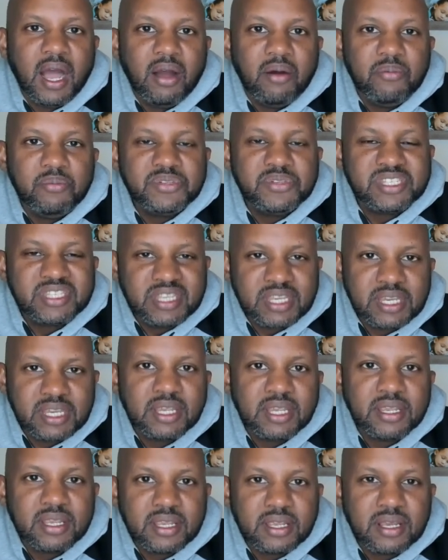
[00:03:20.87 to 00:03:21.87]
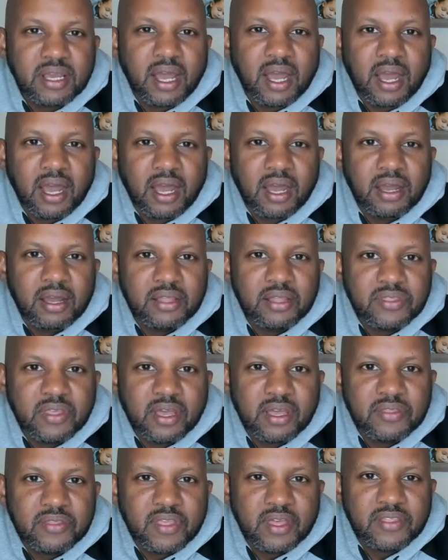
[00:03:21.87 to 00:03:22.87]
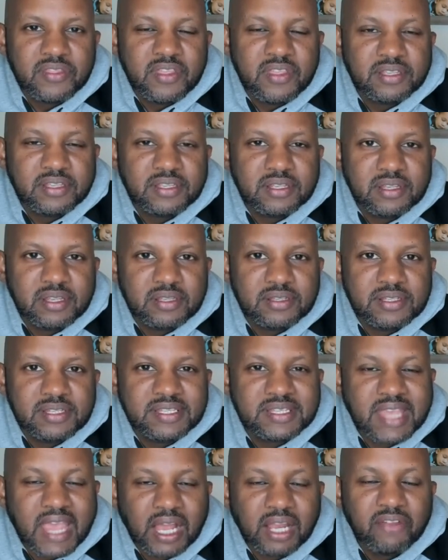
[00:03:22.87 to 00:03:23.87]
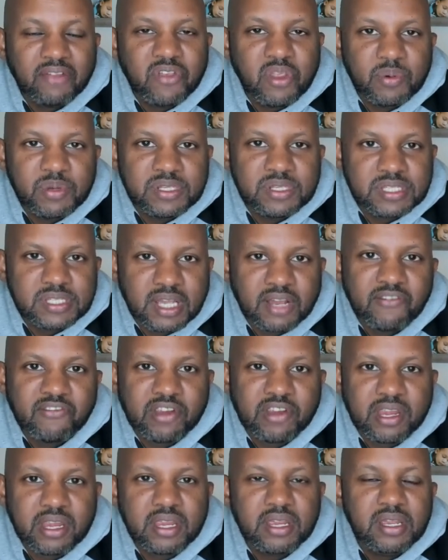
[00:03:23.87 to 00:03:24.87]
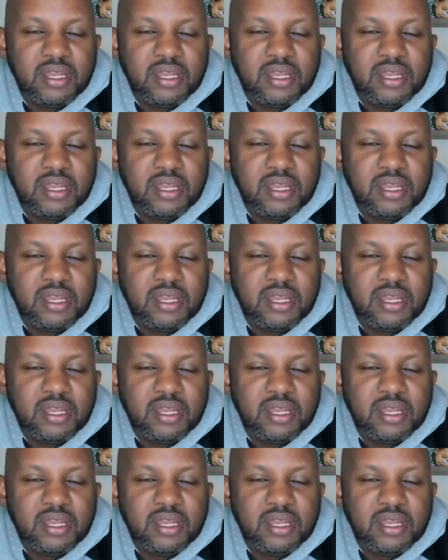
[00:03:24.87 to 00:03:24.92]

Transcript: Seeing the scale of human suffering